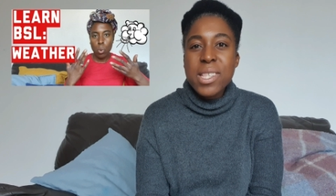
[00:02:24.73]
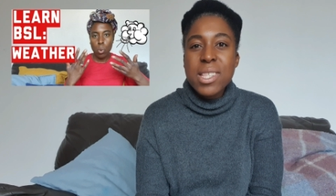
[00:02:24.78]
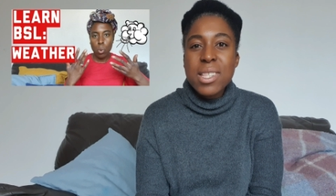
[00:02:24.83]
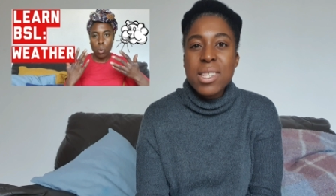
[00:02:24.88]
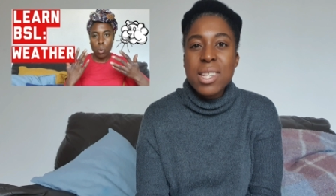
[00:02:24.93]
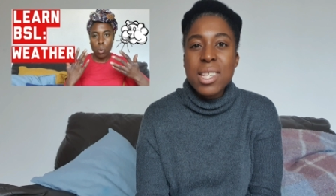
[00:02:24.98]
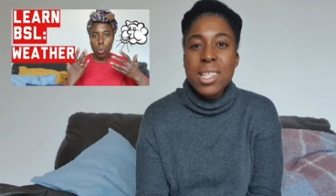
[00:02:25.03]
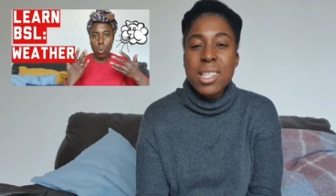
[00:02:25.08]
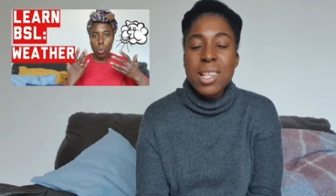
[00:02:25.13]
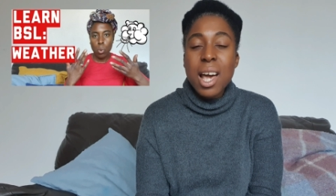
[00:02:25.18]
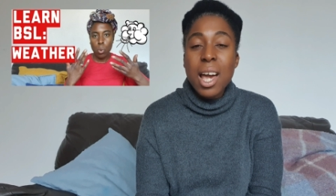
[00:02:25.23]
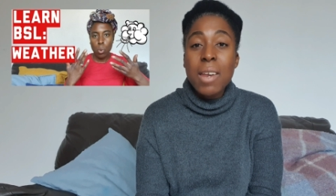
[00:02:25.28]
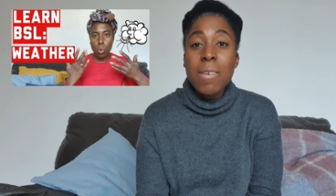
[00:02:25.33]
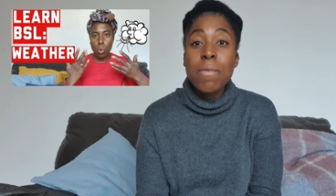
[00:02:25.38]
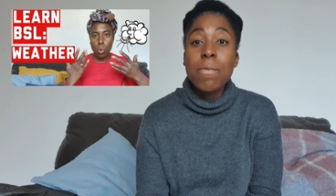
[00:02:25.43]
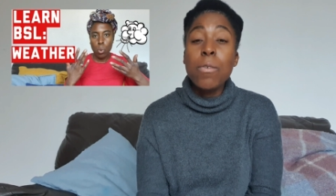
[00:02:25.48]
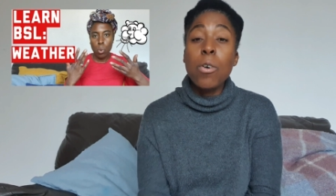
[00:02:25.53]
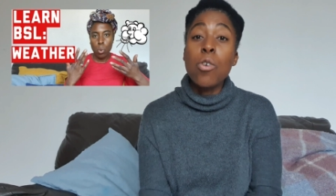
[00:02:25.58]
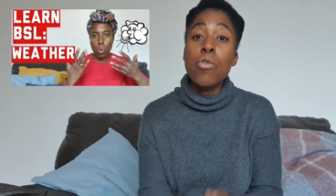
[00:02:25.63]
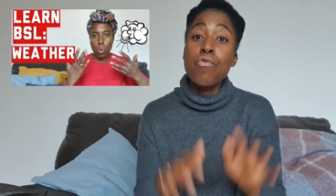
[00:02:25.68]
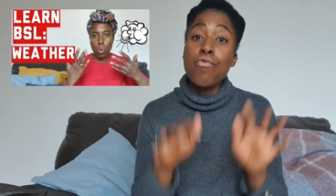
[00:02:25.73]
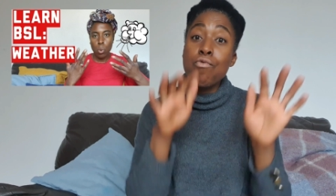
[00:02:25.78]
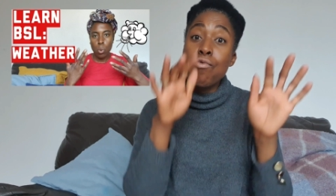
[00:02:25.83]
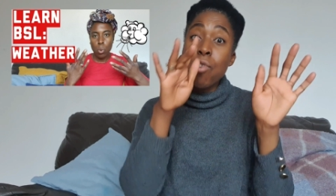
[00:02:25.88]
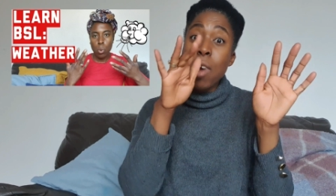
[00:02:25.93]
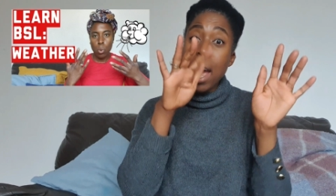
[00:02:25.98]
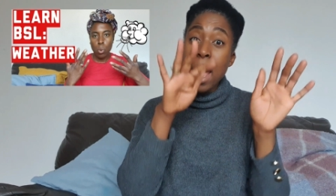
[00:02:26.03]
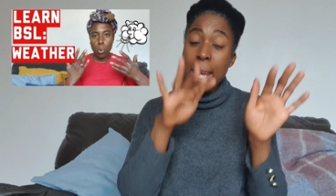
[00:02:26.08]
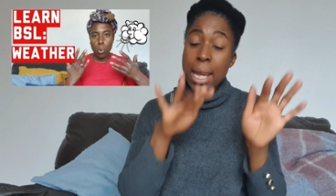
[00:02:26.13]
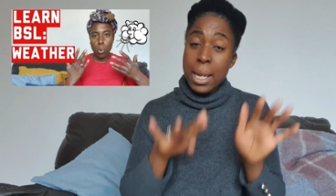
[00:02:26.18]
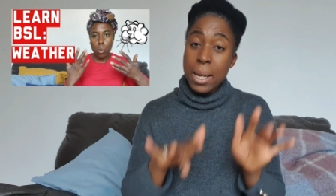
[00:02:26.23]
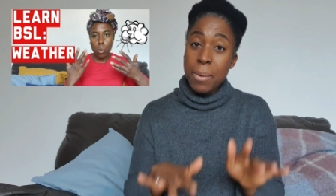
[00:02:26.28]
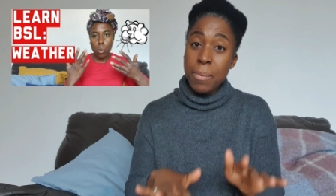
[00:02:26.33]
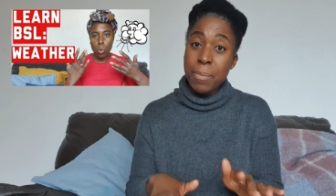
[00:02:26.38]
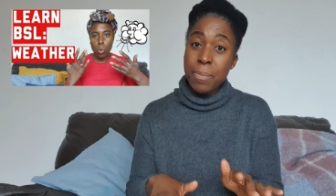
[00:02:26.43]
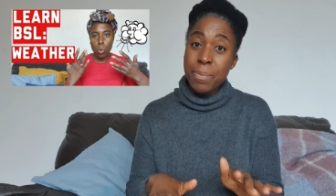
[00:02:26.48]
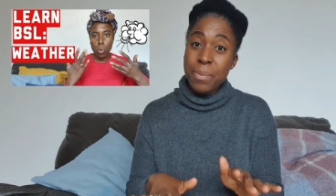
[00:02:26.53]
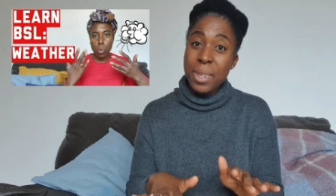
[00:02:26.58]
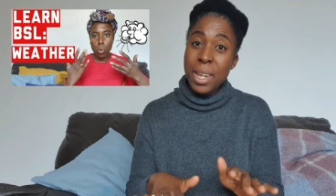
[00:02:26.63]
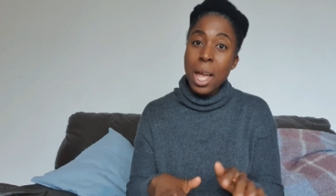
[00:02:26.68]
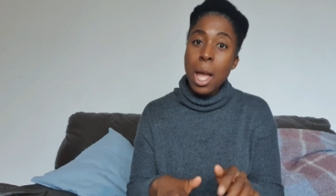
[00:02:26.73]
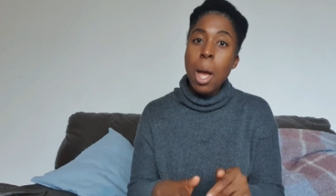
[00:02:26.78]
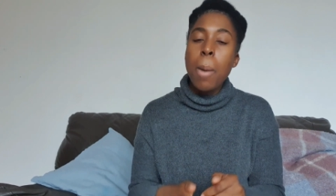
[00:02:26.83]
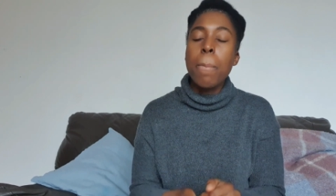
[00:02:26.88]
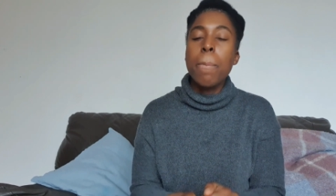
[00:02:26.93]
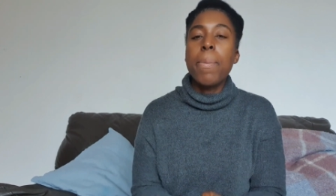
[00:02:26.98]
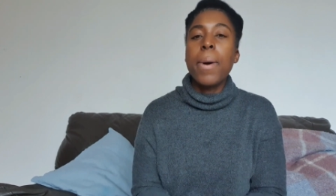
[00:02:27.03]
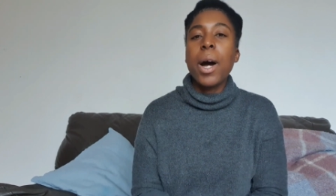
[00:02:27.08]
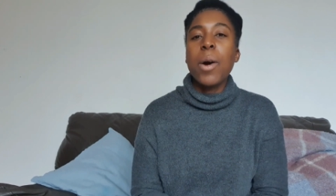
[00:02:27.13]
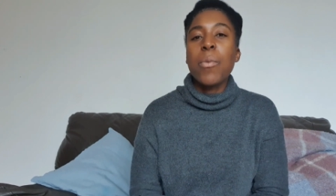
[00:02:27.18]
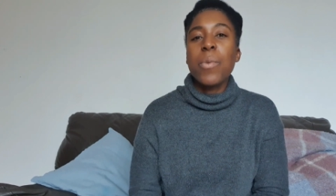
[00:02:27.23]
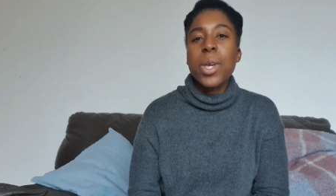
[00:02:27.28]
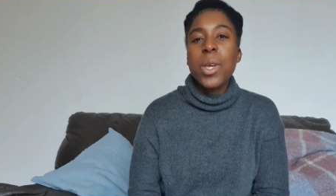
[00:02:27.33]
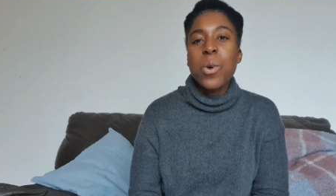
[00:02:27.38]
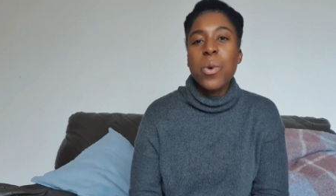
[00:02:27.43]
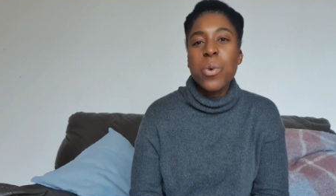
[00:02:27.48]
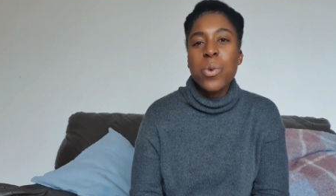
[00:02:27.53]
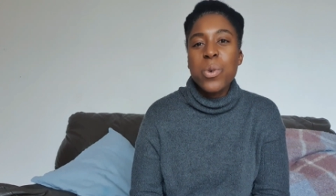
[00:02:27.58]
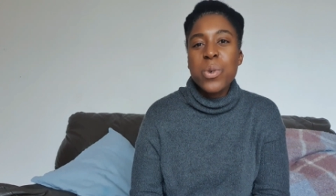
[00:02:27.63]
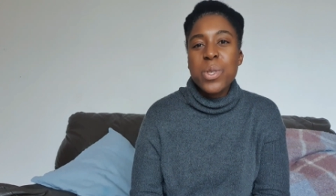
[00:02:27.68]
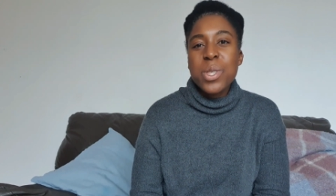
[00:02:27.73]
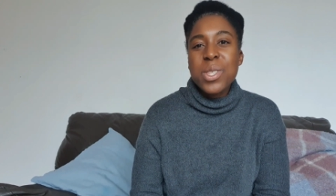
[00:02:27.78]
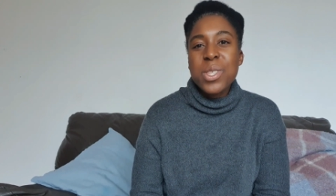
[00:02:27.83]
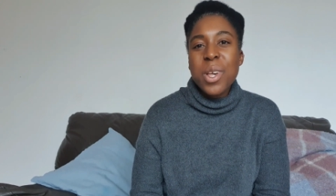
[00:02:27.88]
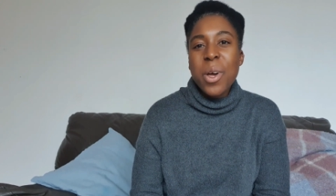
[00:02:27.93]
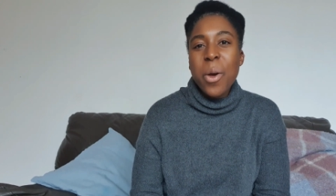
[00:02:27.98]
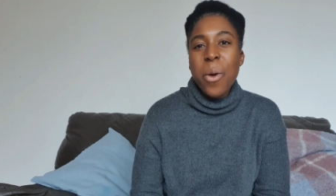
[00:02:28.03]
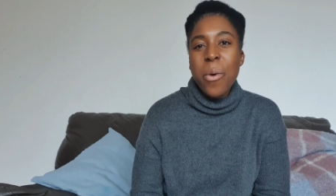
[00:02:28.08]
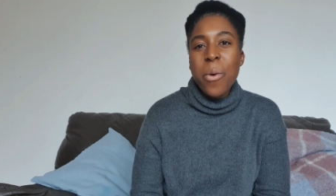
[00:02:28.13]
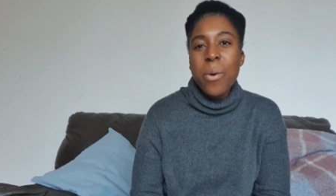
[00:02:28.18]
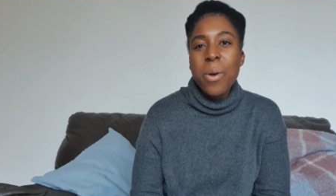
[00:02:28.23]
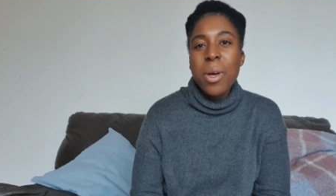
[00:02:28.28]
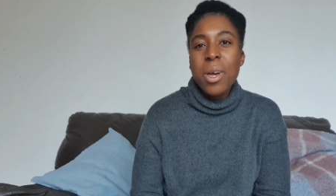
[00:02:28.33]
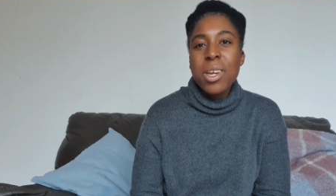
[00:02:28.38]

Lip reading: the sign for rain, but we also